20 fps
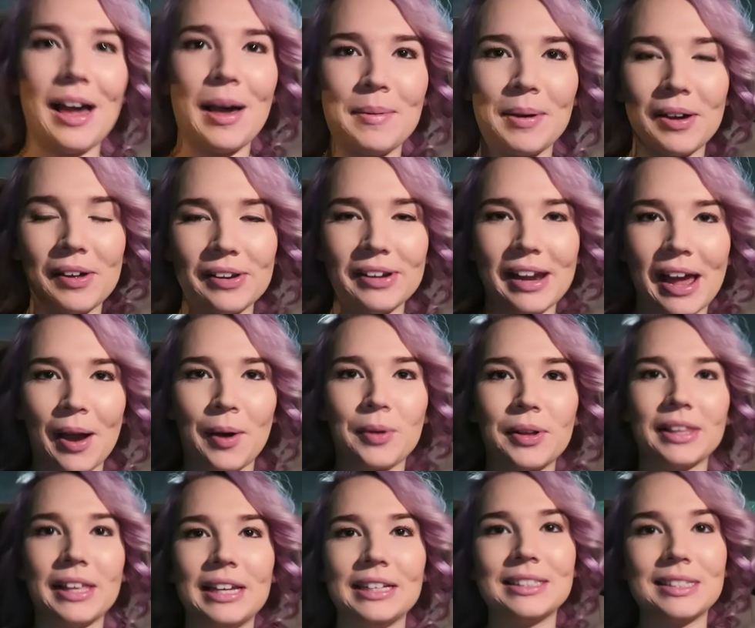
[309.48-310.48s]
about an
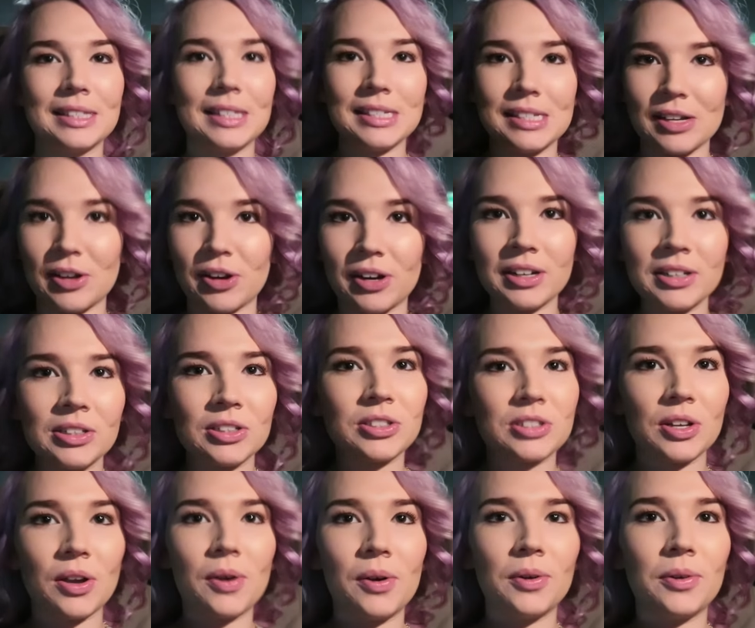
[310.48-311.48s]
hour late to the dinner,
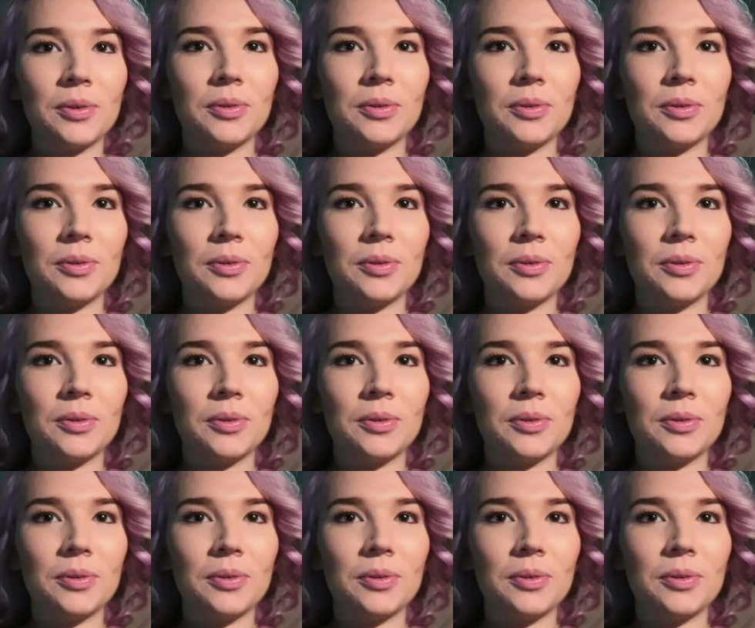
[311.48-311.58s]
so